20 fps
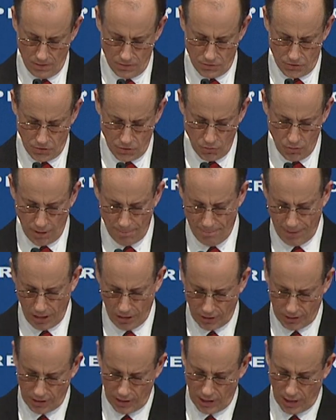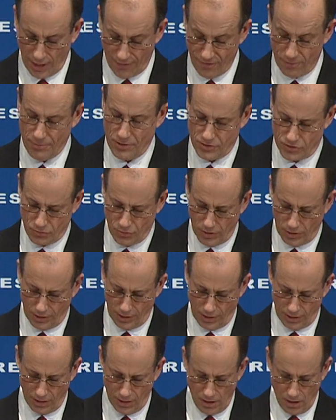two American governments,
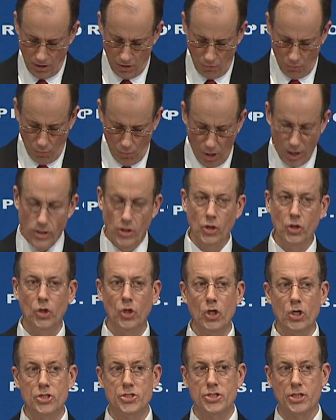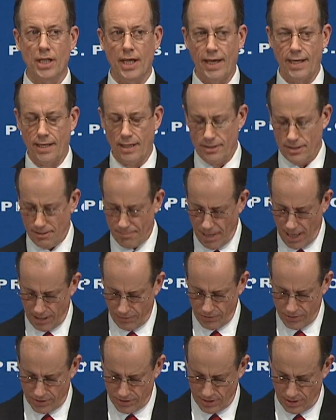really. One looks like a
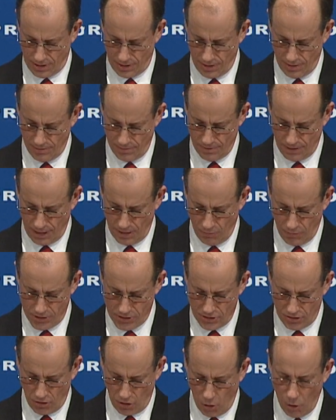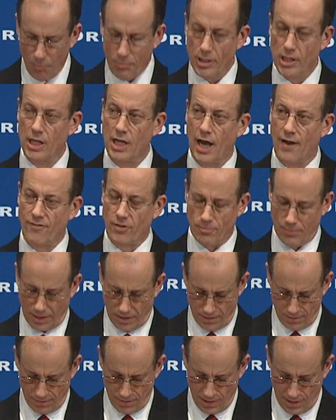democracy in which an open
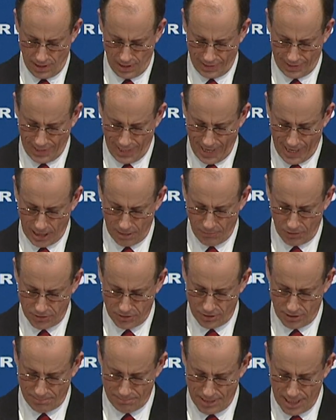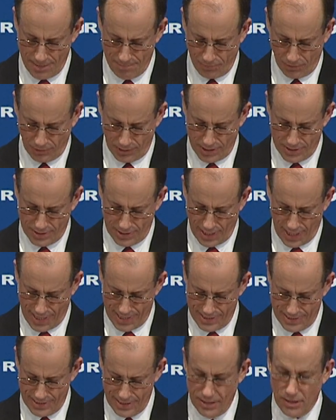government accountable to the people is an
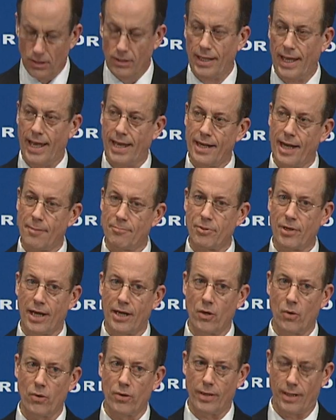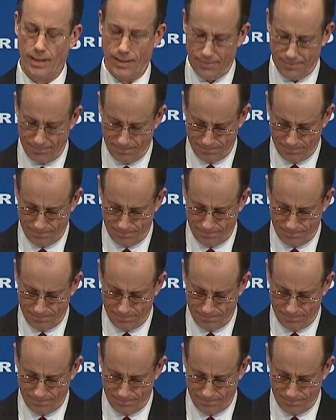ideal and a priority.